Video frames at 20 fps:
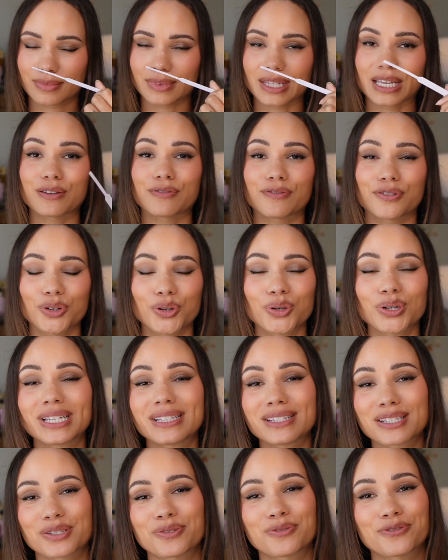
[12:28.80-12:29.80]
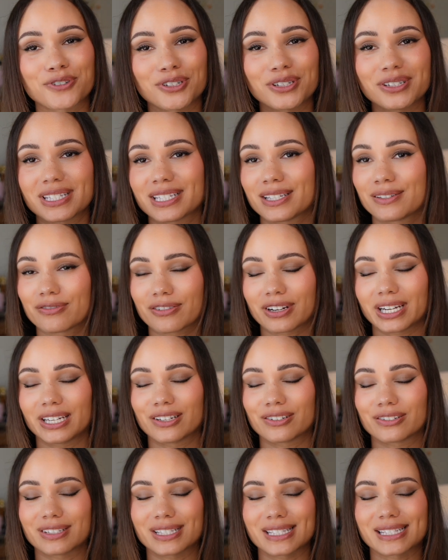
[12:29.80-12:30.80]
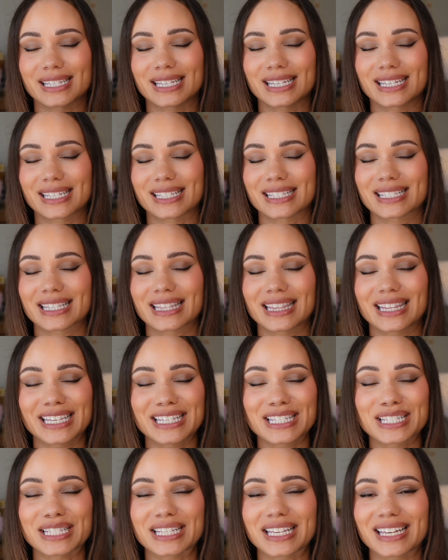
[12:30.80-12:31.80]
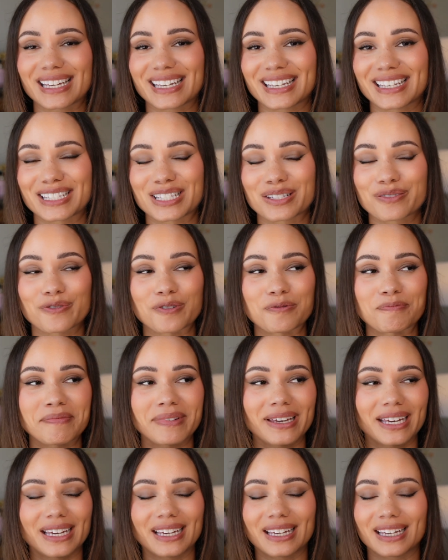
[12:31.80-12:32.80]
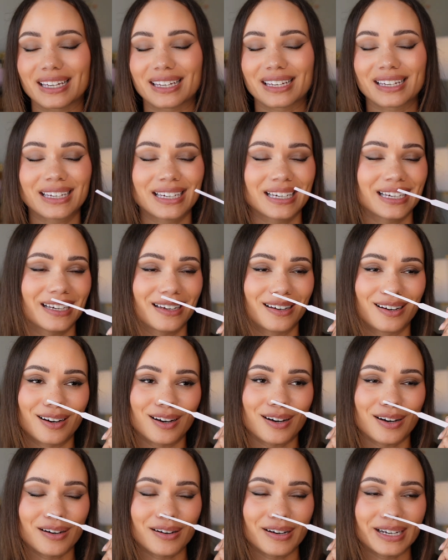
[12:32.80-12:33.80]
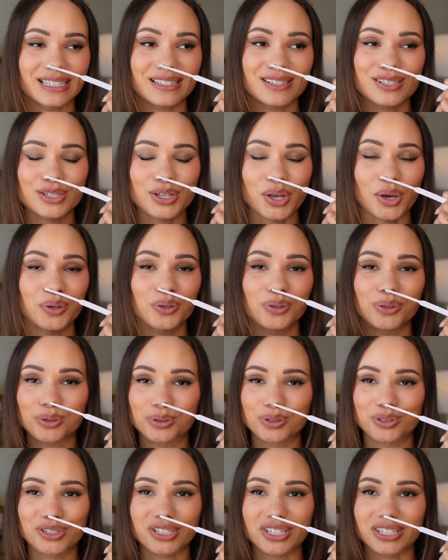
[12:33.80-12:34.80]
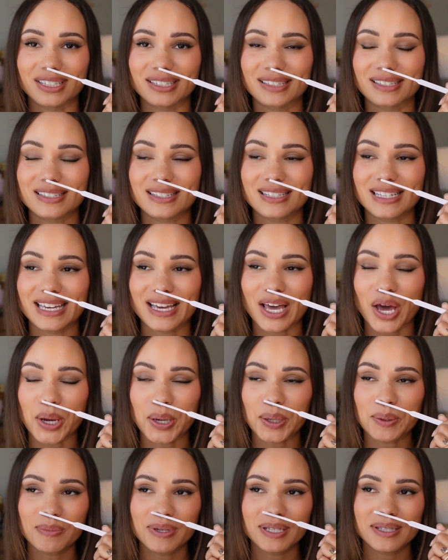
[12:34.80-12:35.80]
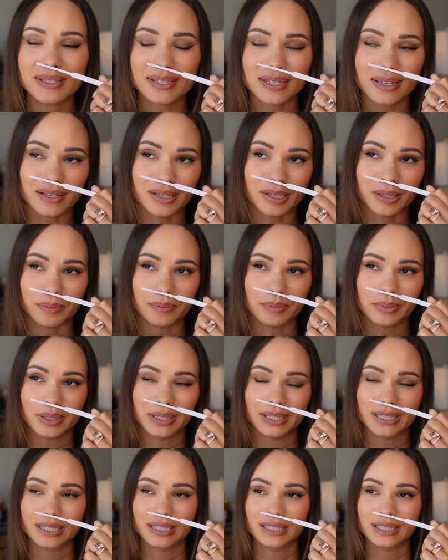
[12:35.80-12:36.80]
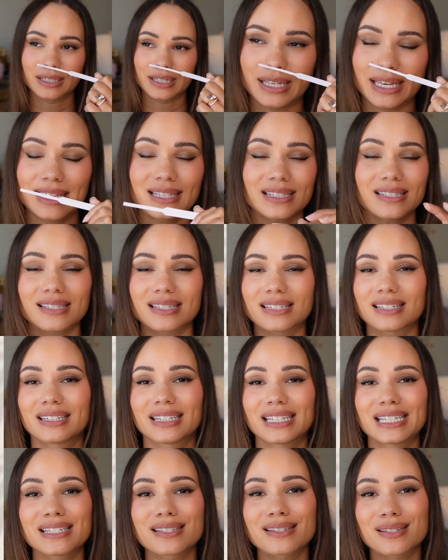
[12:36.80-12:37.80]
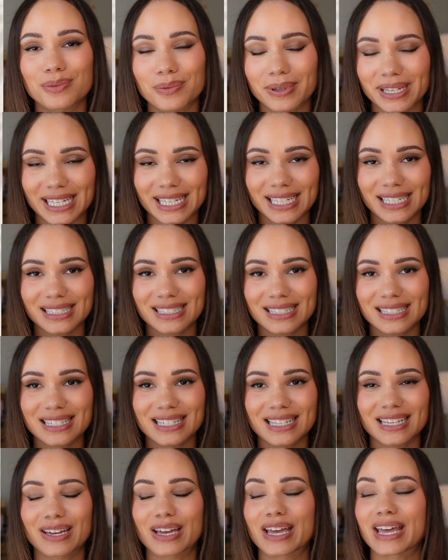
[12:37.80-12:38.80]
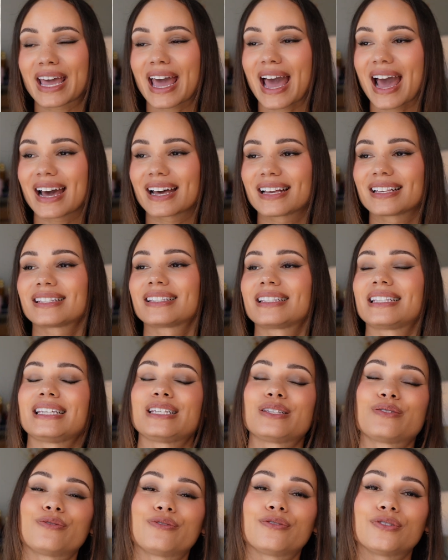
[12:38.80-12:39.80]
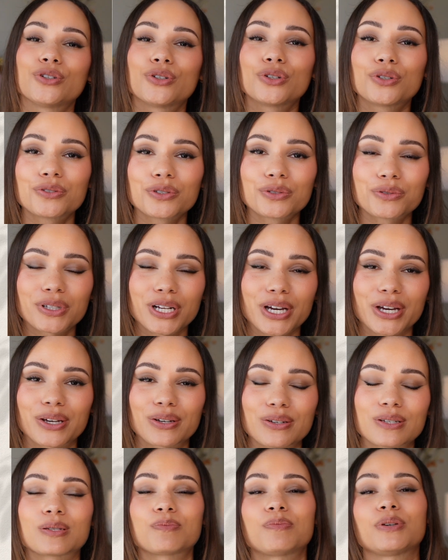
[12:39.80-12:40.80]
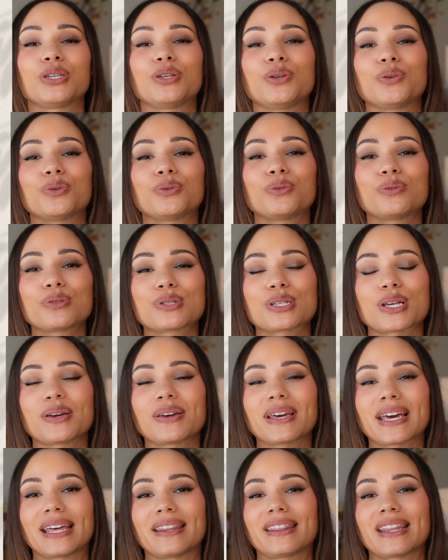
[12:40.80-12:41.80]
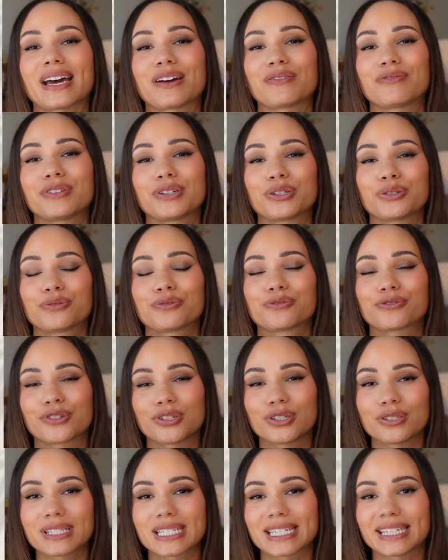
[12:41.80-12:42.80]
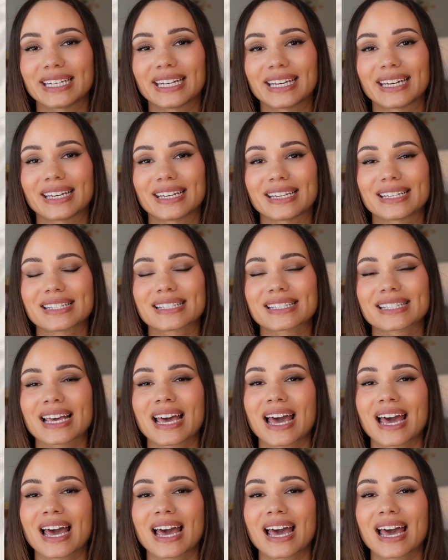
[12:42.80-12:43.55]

If you're into fruity fragrances, this is, for me, oh, it's so gorgeous. It opens up instantly sweet. It has these floral notes, but you also get that real fruitiness.